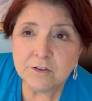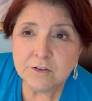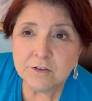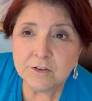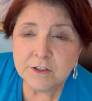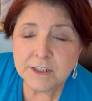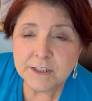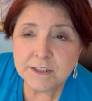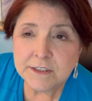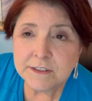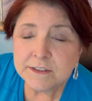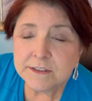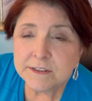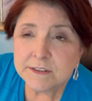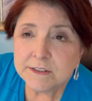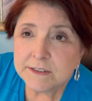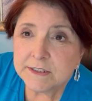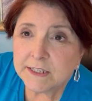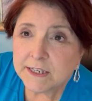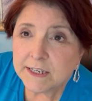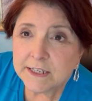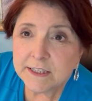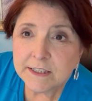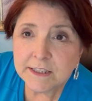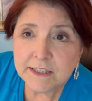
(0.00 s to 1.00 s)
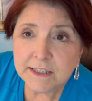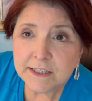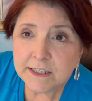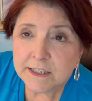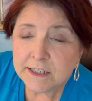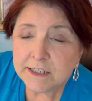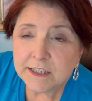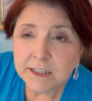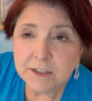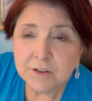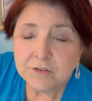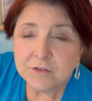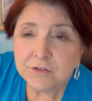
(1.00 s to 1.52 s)
let's say that it
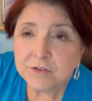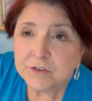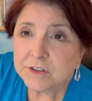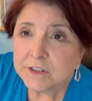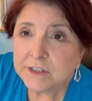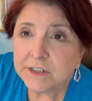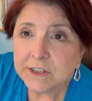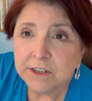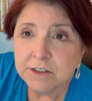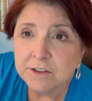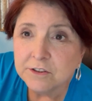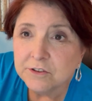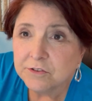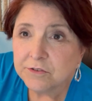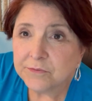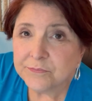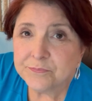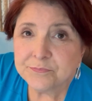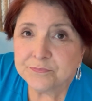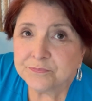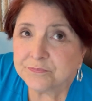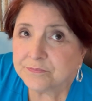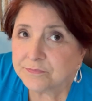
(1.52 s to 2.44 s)
goes to,